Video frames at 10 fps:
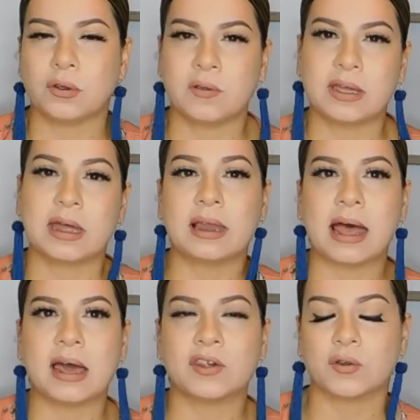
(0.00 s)
or a
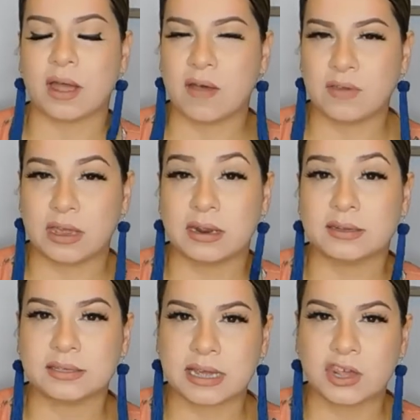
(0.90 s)
collage or having it in a
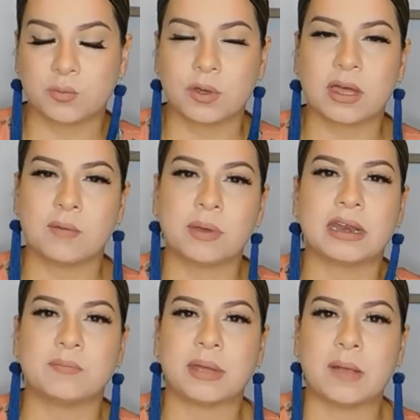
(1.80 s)
sketchbook on pen
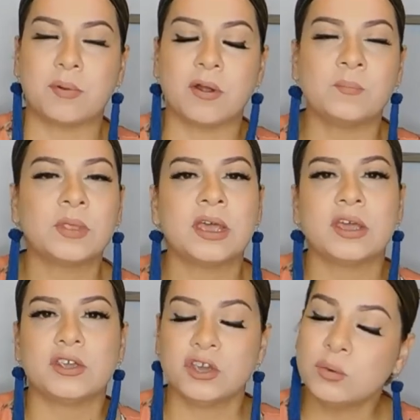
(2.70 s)
and paper,
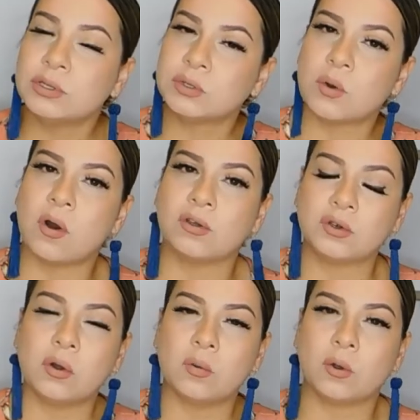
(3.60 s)
you would do all
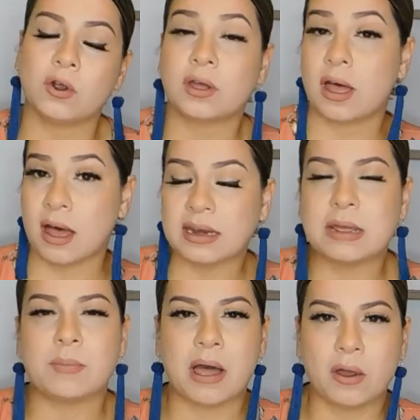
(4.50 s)
your work on a
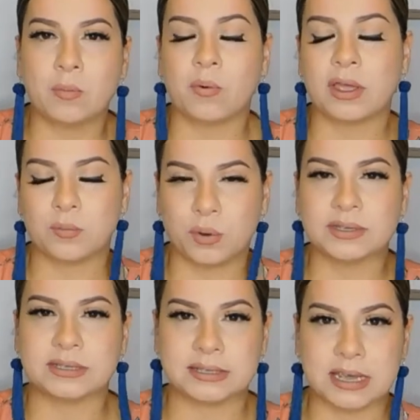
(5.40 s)
PowerPoint
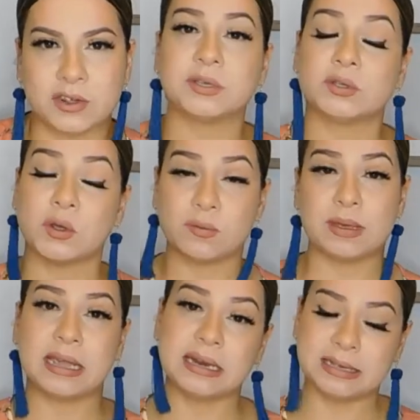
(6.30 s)
presentation. So the
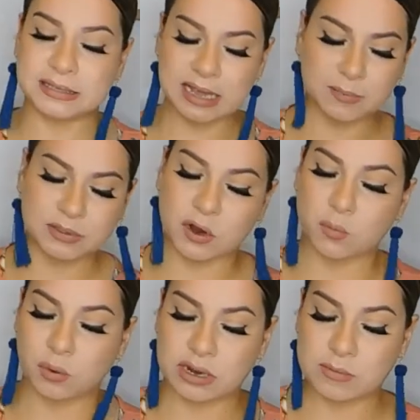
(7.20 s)
beginning steps are
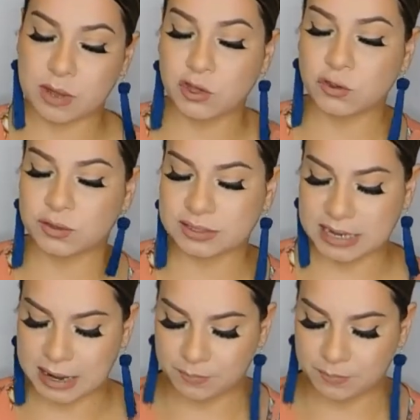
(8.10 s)
pretty much the same.